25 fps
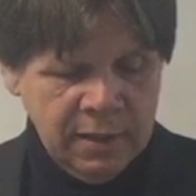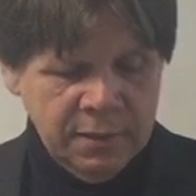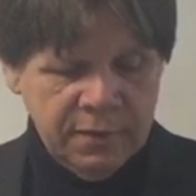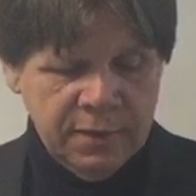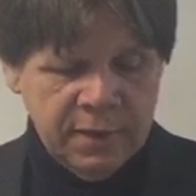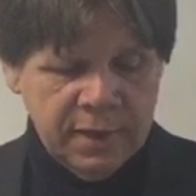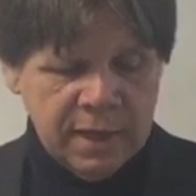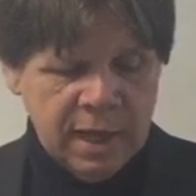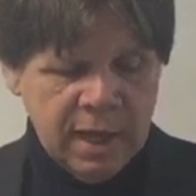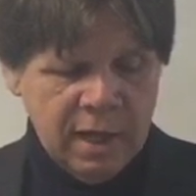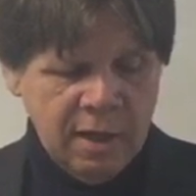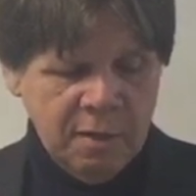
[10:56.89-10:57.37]

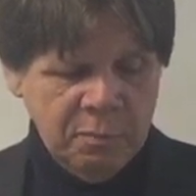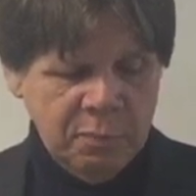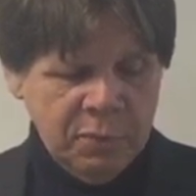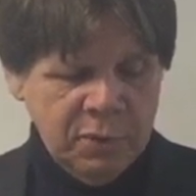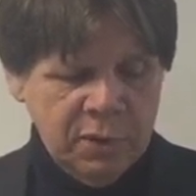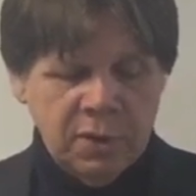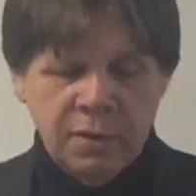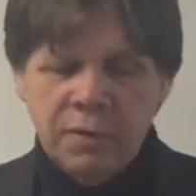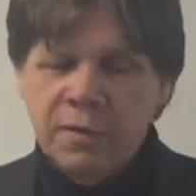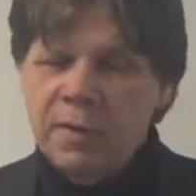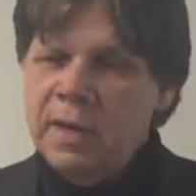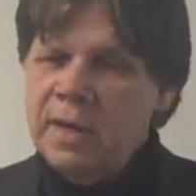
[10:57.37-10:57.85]
that I'll
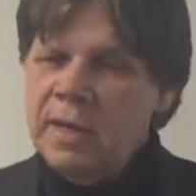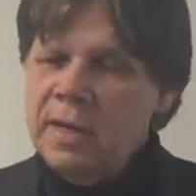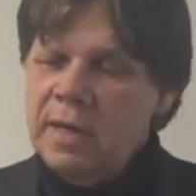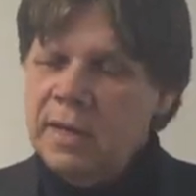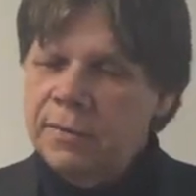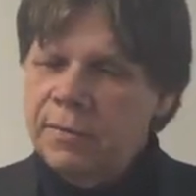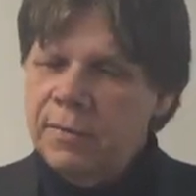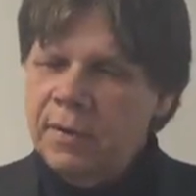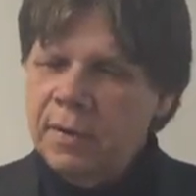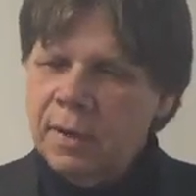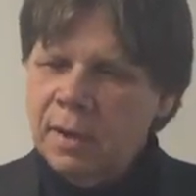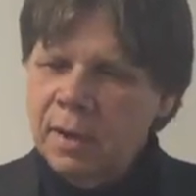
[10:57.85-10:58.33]
put thee
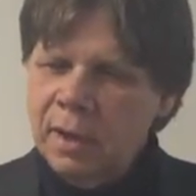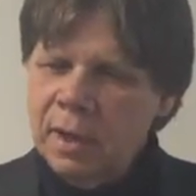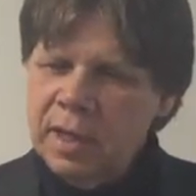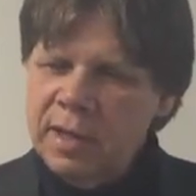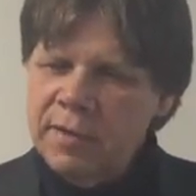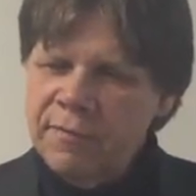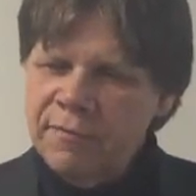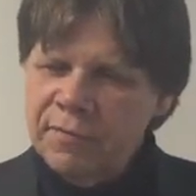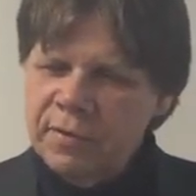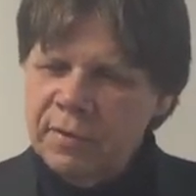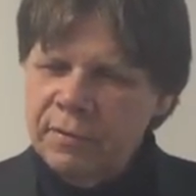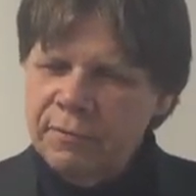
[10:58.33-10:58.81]
in the
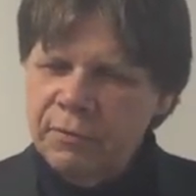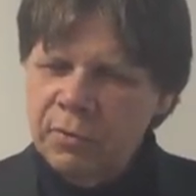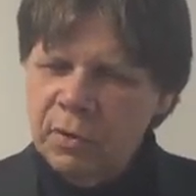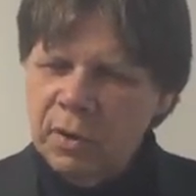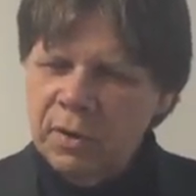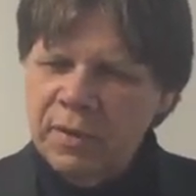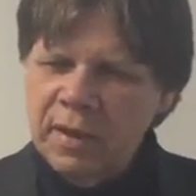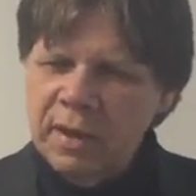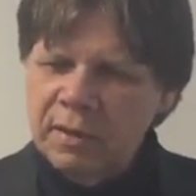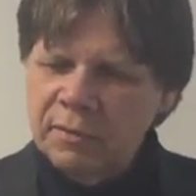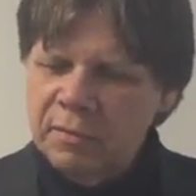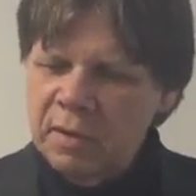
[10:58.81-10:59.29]
cleft of the
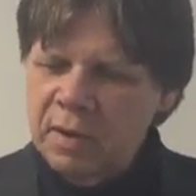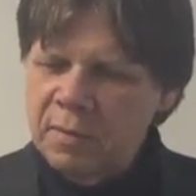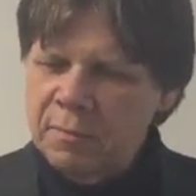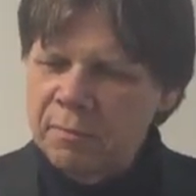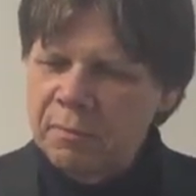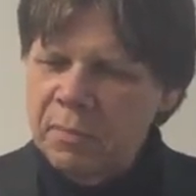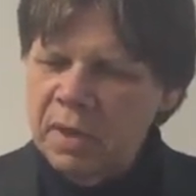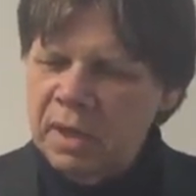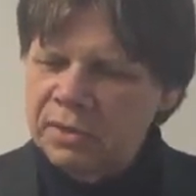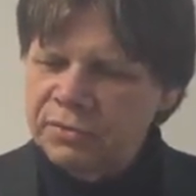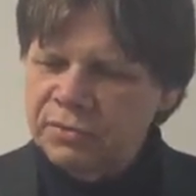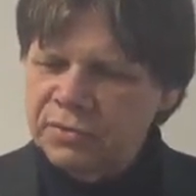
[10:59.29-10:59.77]
rock, that,
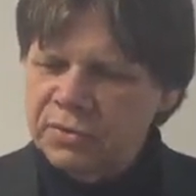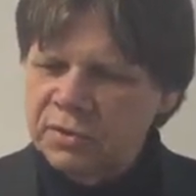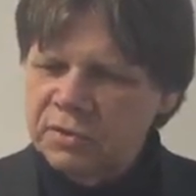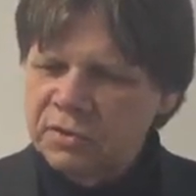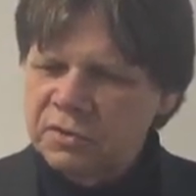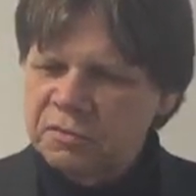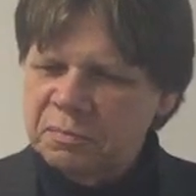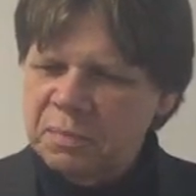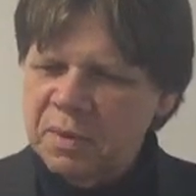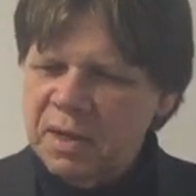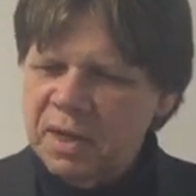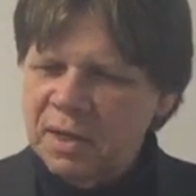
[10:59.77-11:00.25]
that
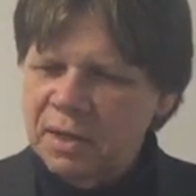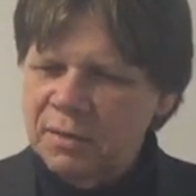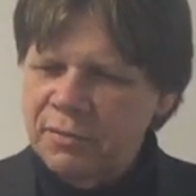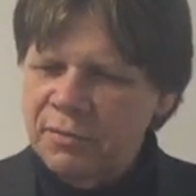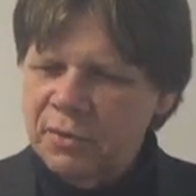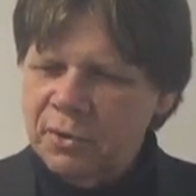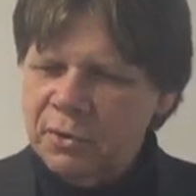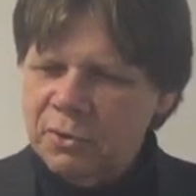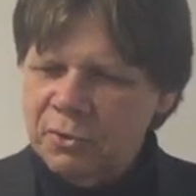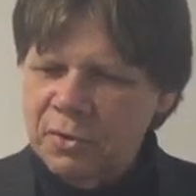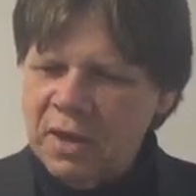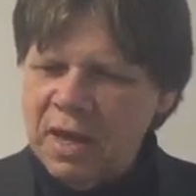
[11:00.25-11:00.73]
busted spot
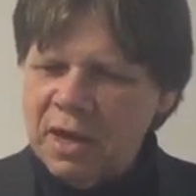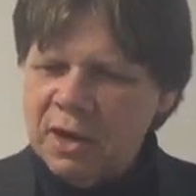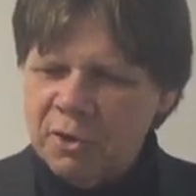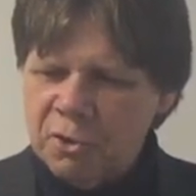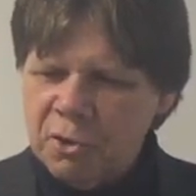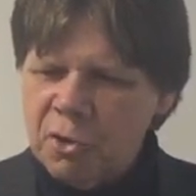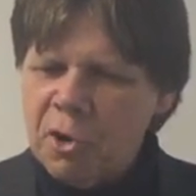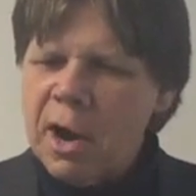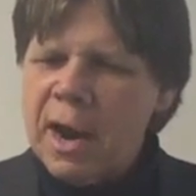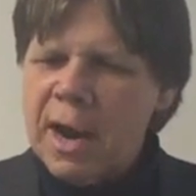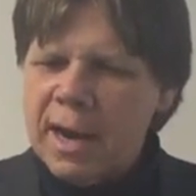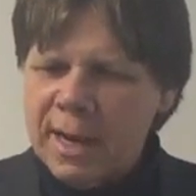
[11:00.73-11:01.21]
of the, that
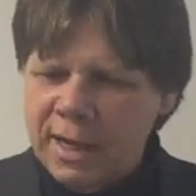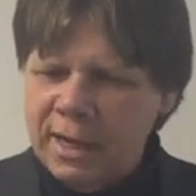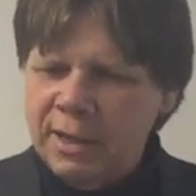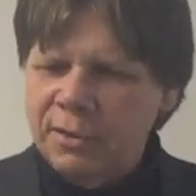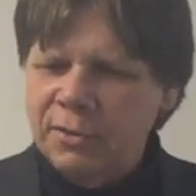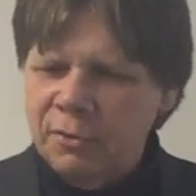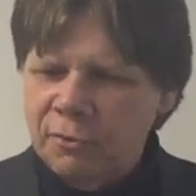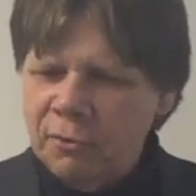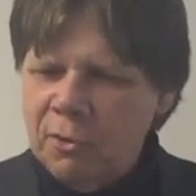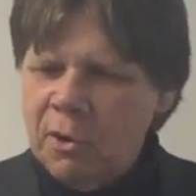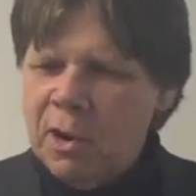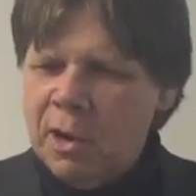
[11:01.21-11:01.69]
crack
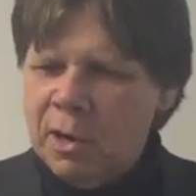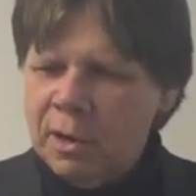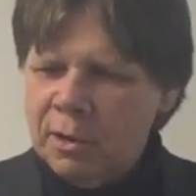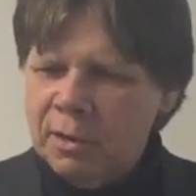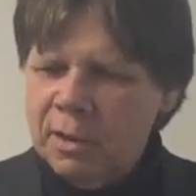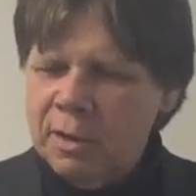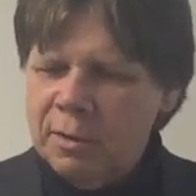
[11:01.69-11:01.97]
in the rock